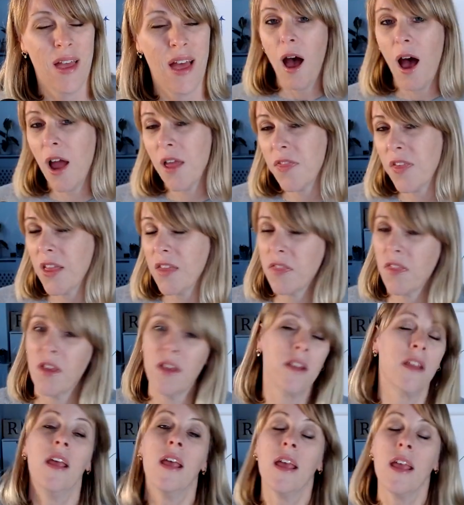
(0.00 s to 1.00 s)
I think
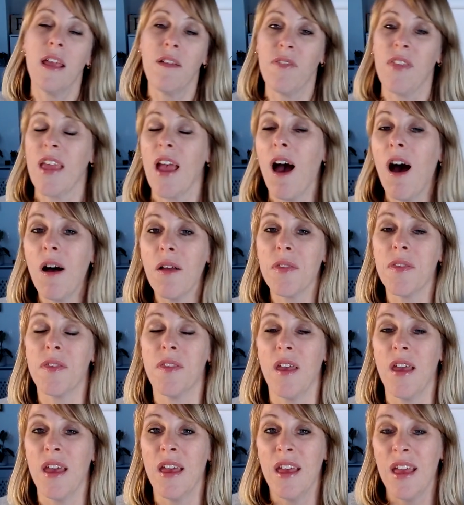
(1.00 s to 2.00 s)
that if the
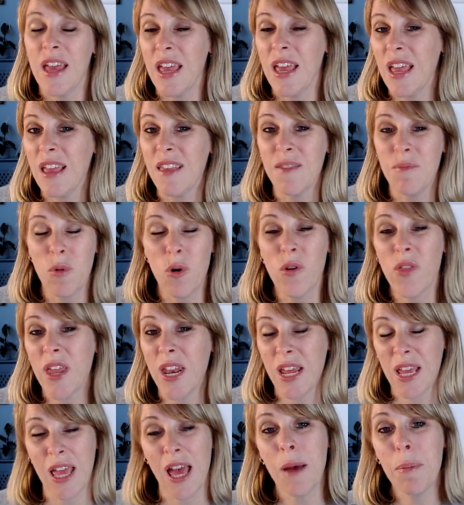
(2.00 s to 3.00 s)
answer is more than
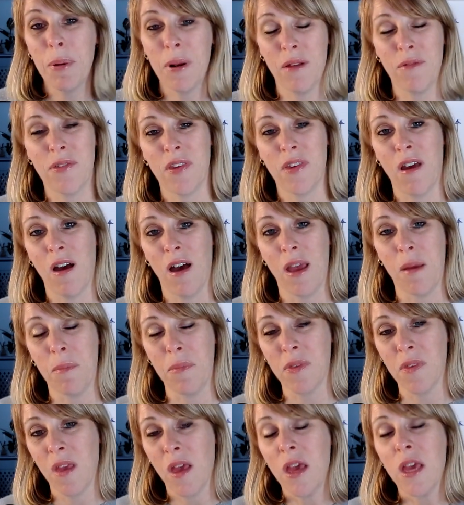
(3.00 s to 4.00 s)
a couple of
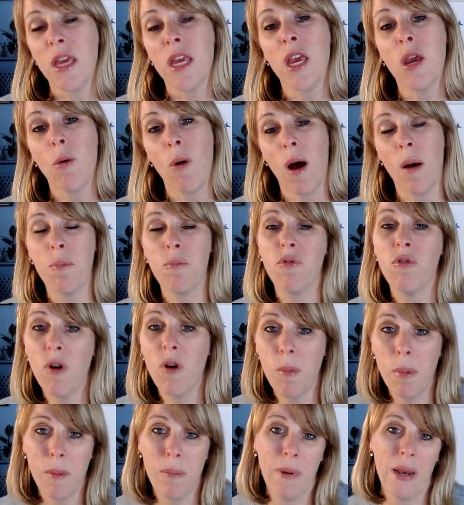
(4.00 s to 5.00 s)
times, you are
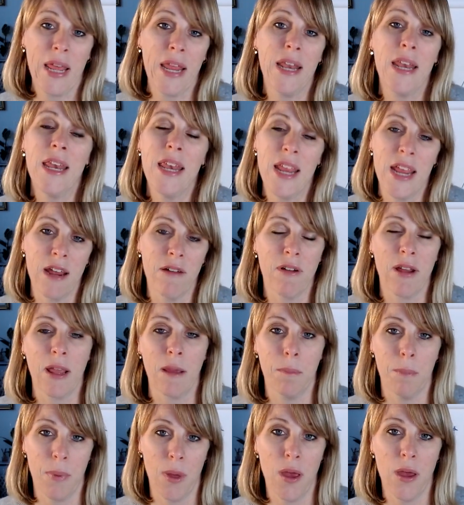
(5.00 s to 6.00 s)
probably
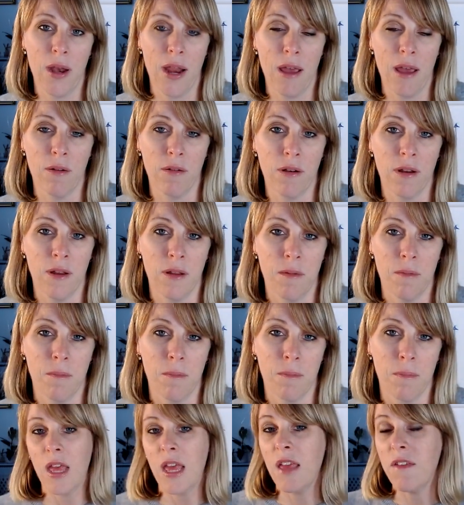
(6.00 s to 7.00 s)
nearing burnout.
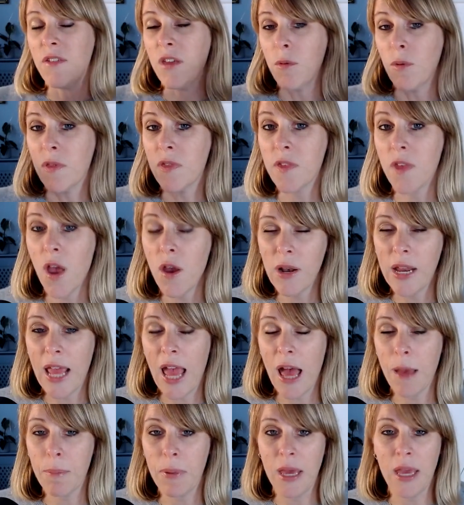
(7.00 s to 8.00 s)
If you were totally
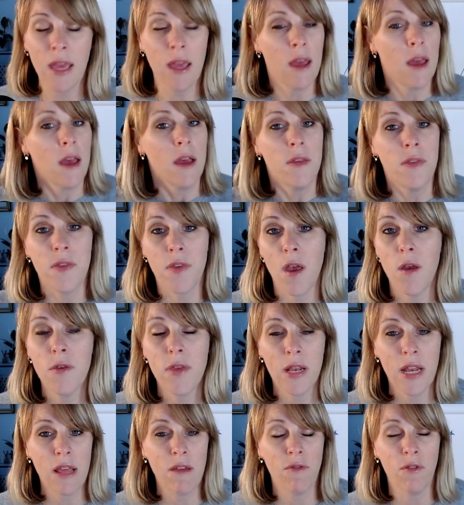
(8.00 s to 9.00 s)
happy,
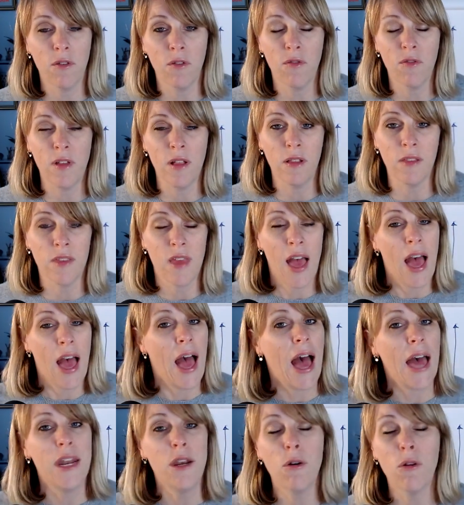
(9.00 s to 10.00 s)
totally fulfilled,
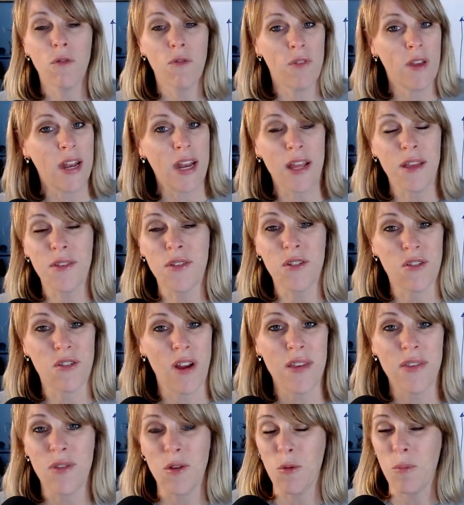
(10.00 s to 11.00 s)
and not feeling
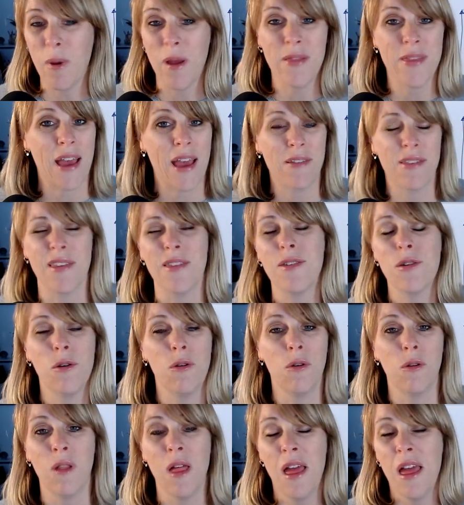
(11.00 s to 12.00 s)
stressed or burnt out at
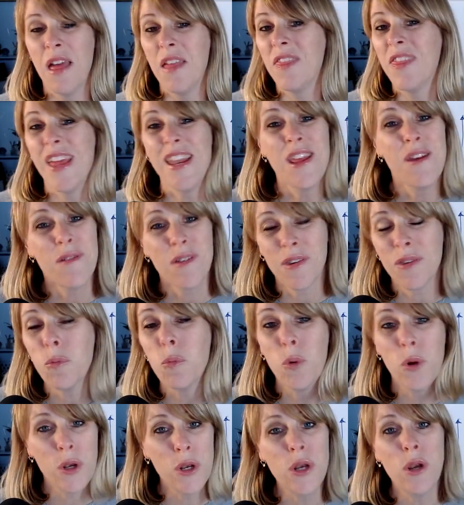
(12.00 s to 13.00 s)
all, then you just
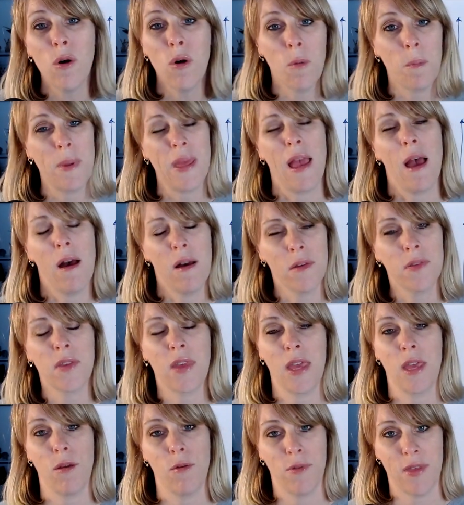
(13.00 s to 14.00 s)
would not be
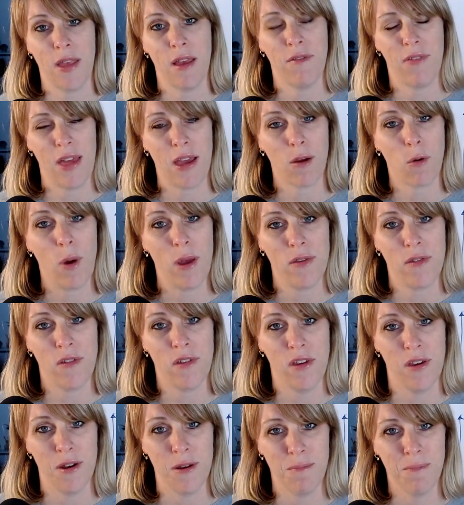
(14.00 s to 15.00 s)
asking yourself that
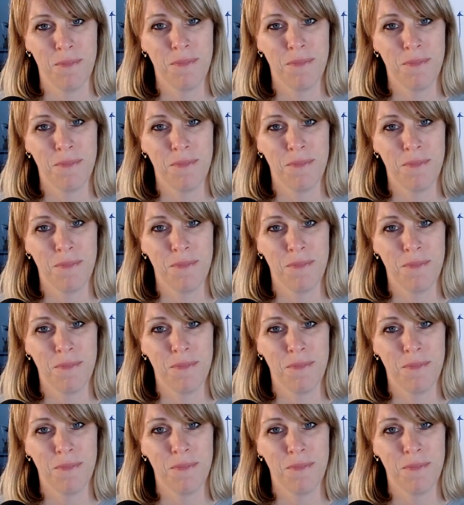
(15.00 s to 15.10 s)
question.